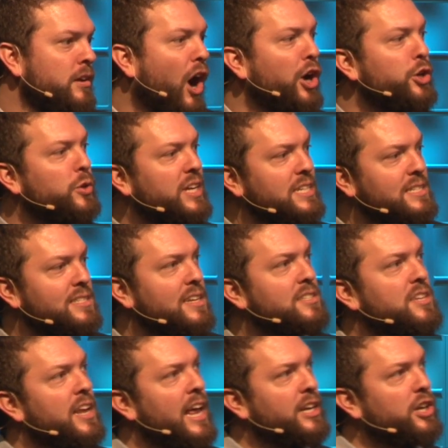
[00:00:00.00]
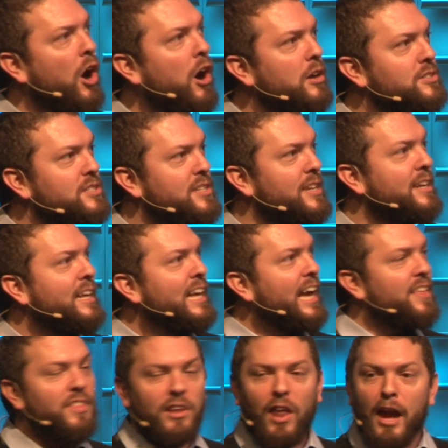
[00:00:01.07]
Are you consistent and constant
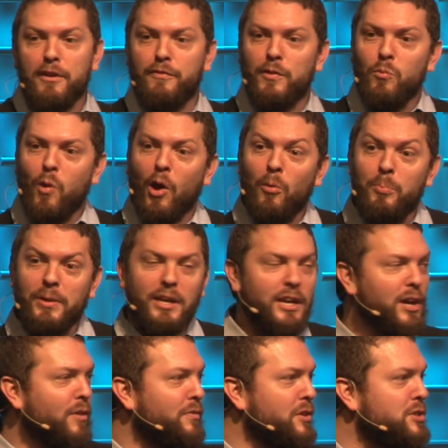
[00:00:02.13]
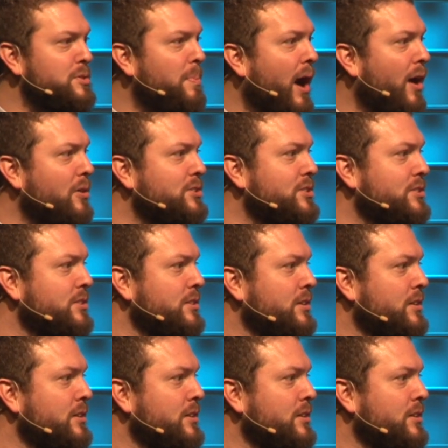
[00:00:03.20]
in the life and well-being of your spouse?